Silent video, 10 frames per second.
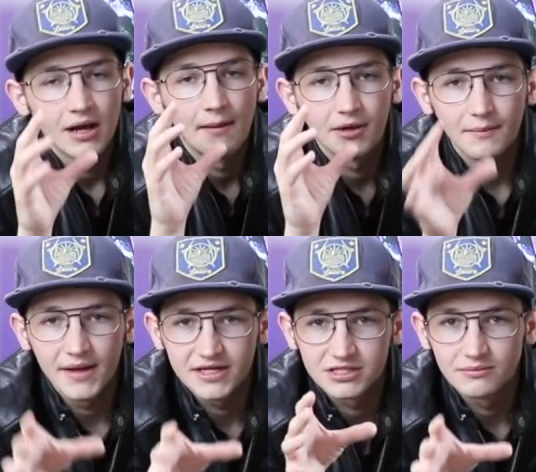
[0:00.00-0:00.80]
I'm going to
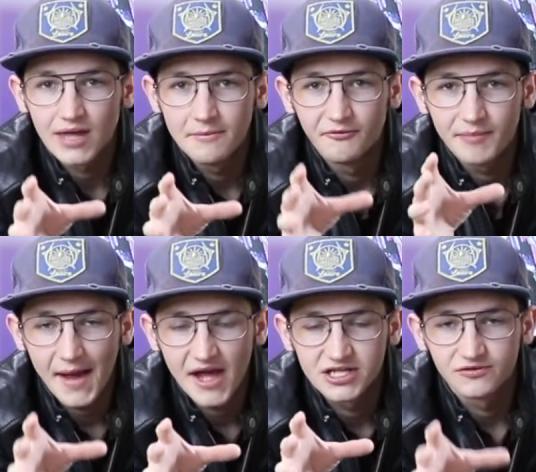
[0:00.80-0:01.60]
make some type of
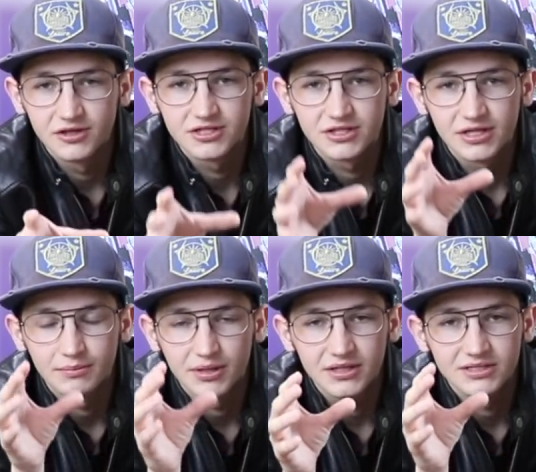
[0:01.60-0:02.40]
pads for this thing
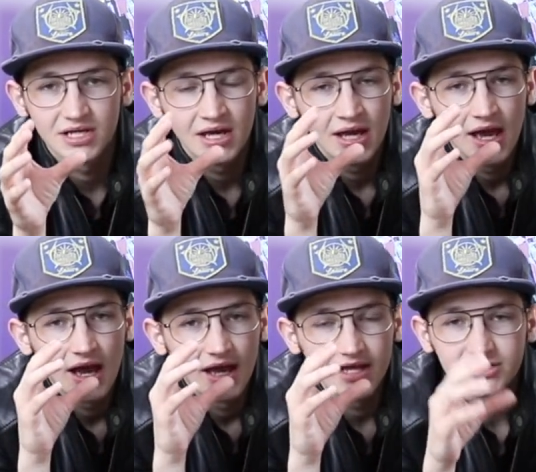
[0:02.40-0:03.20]
because
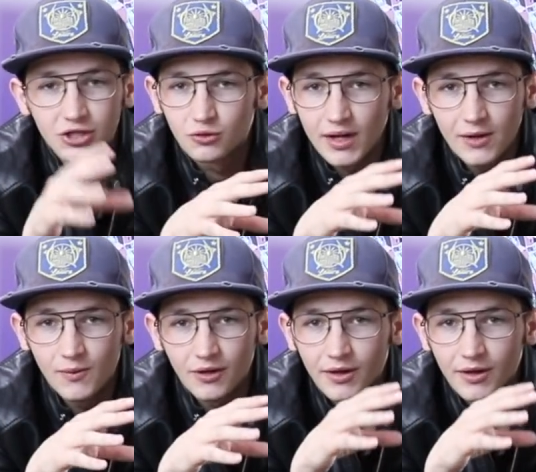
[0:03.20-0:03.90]
it's a great wheel.